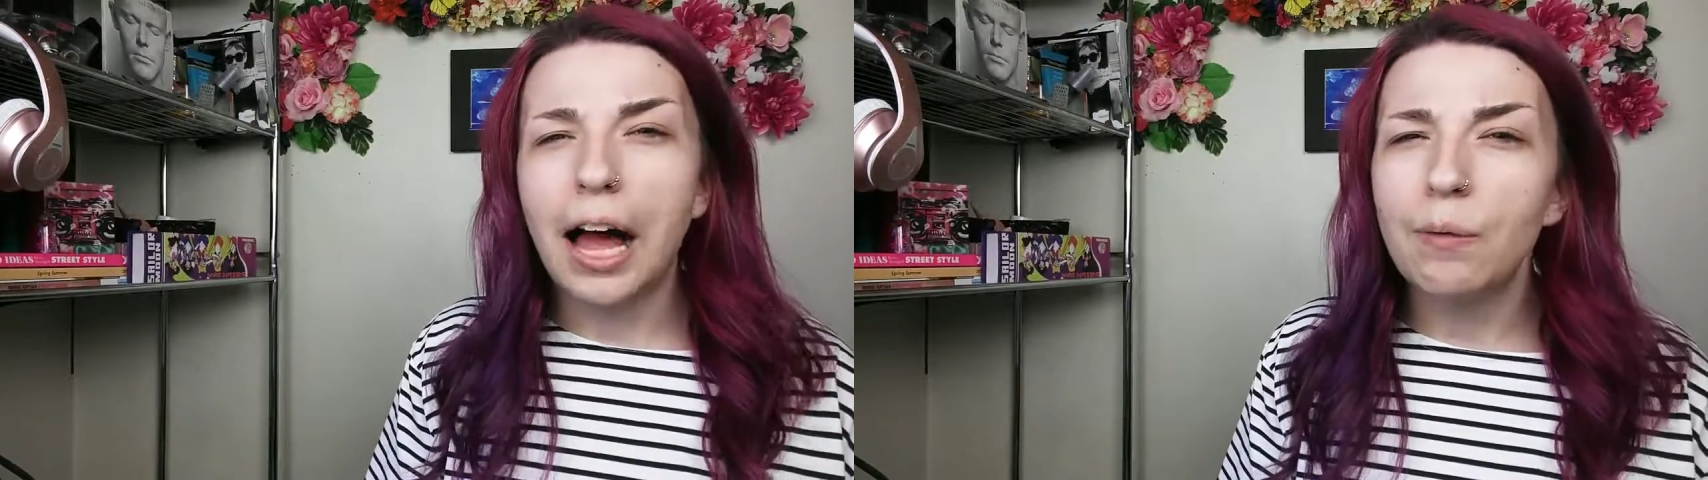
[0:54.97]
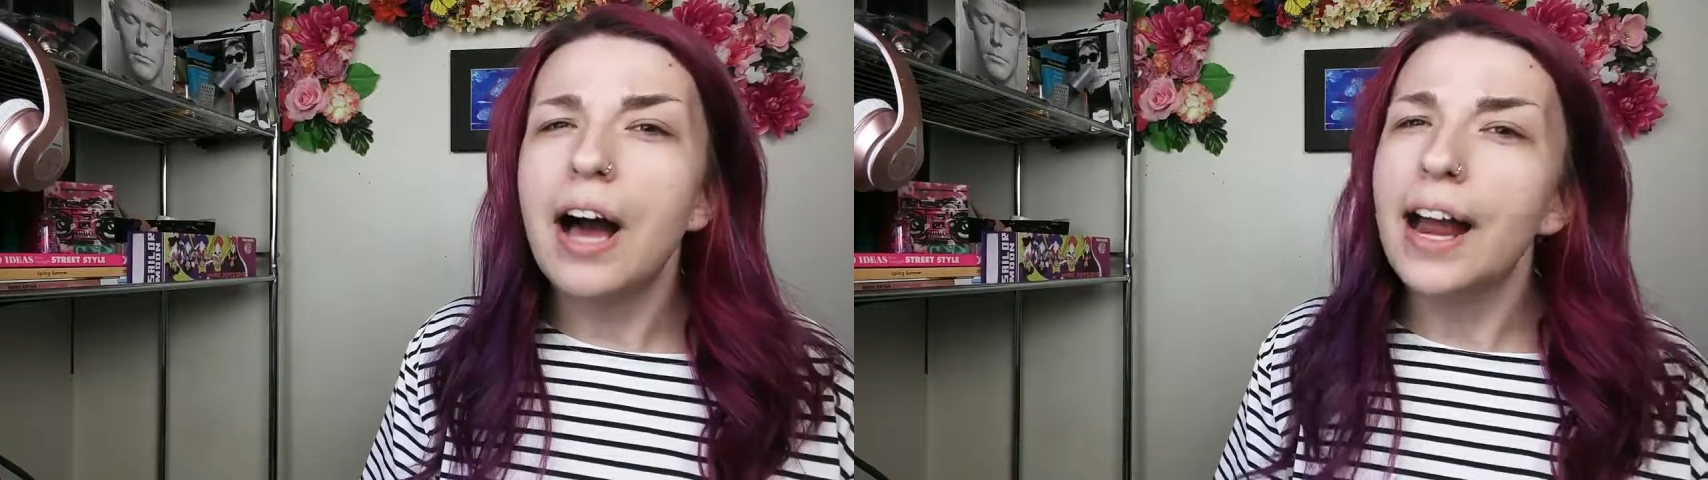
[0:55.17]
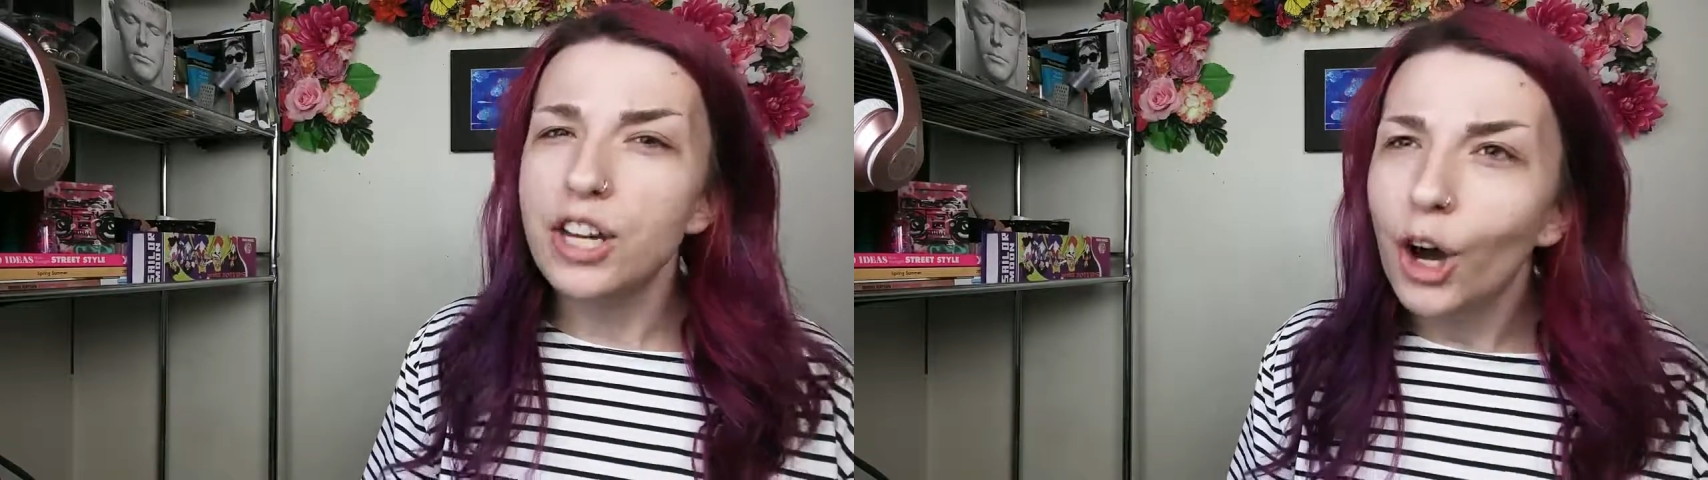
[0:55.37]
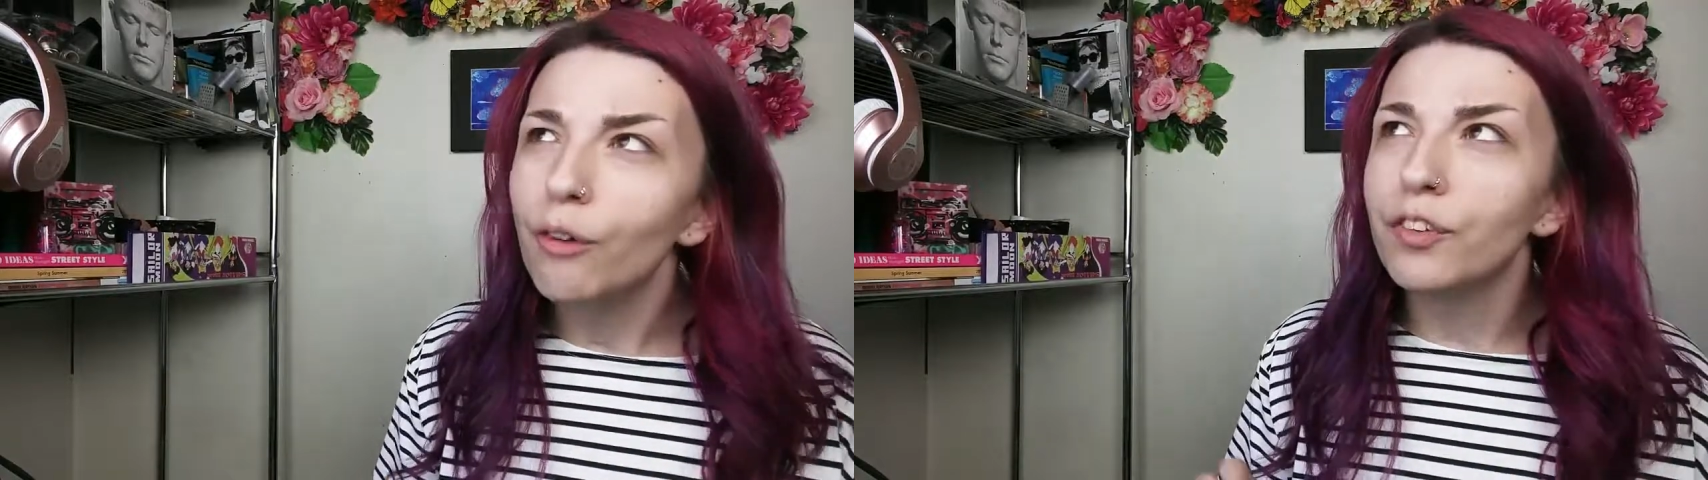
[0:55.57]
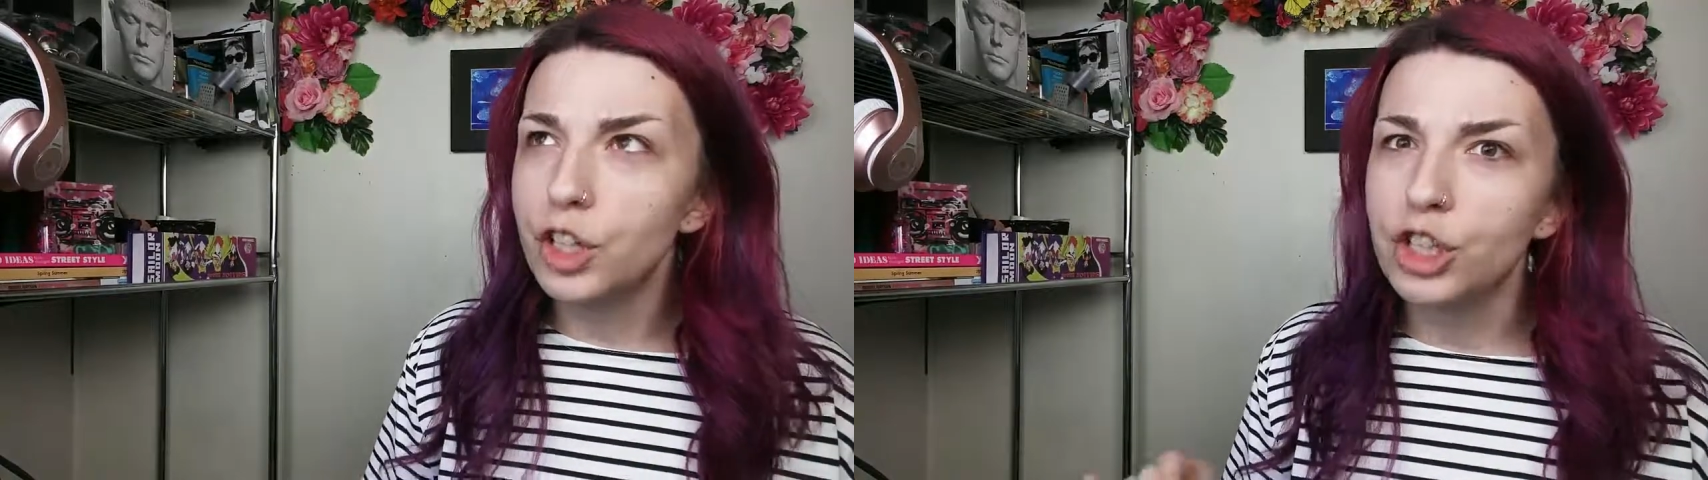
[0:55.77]
I
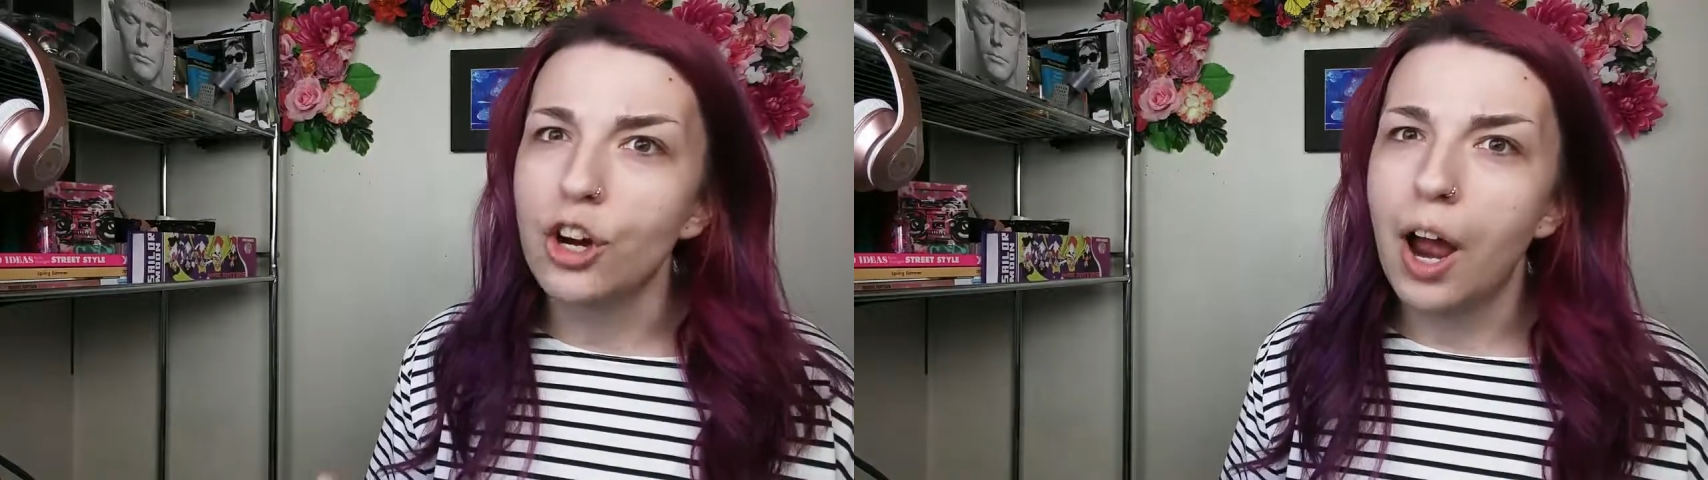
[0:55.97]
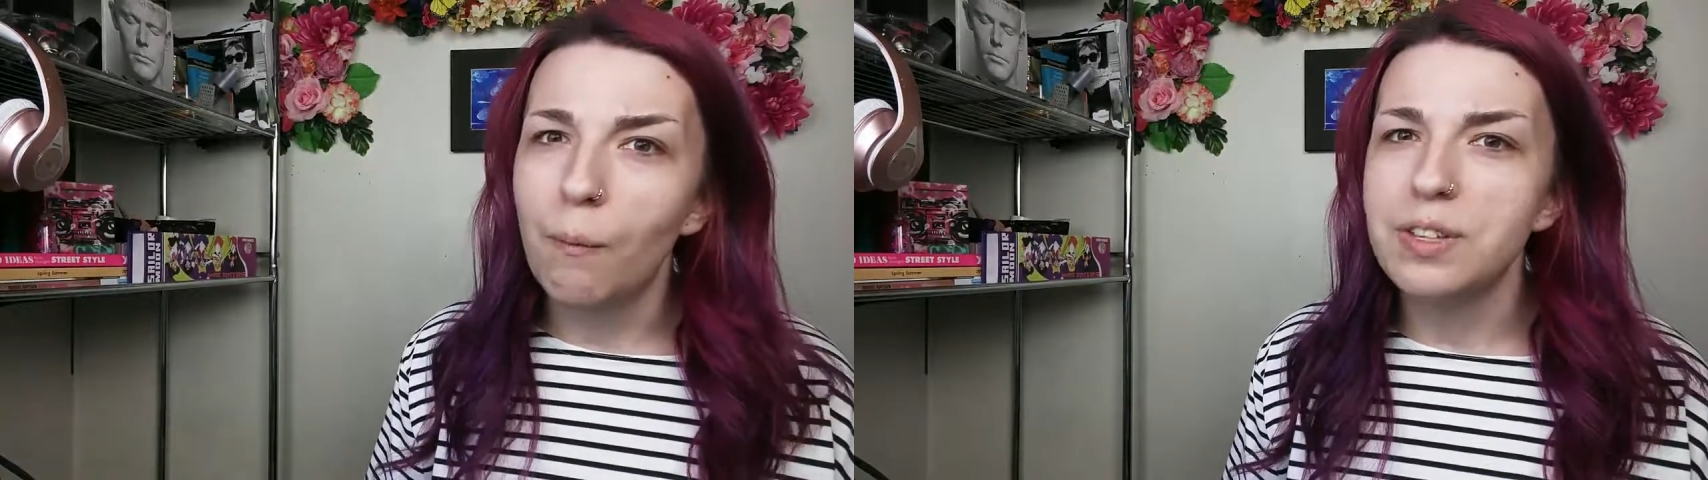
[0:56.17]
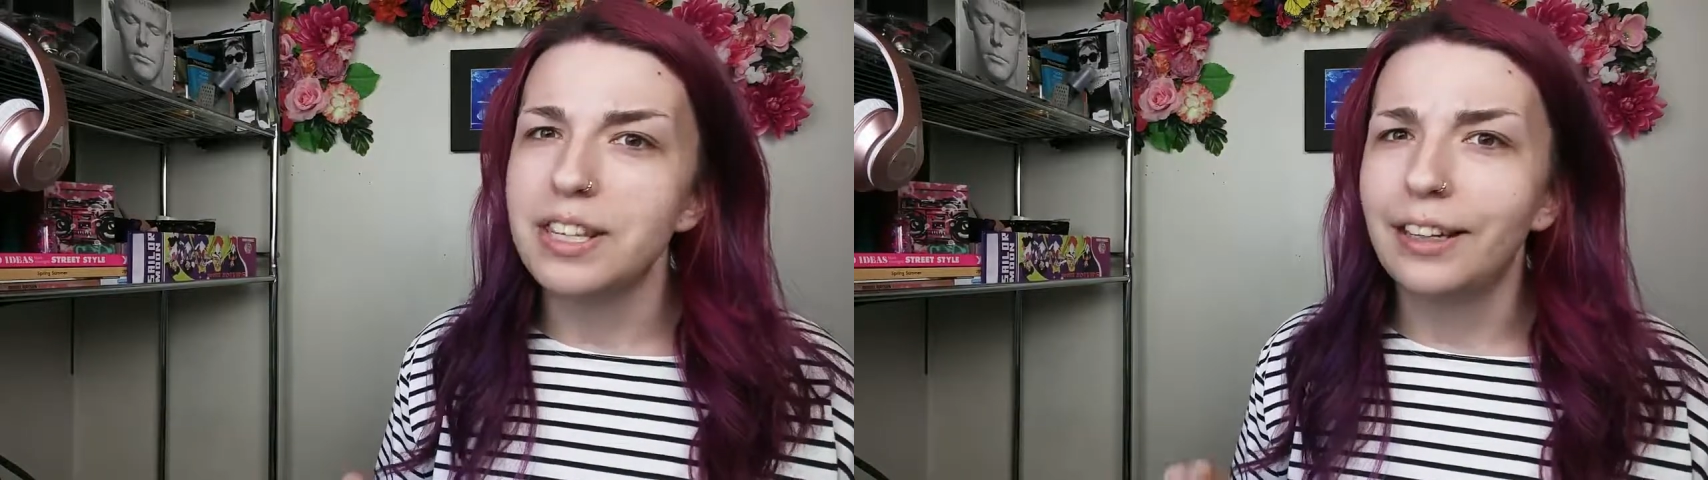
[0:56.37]
know for sure I was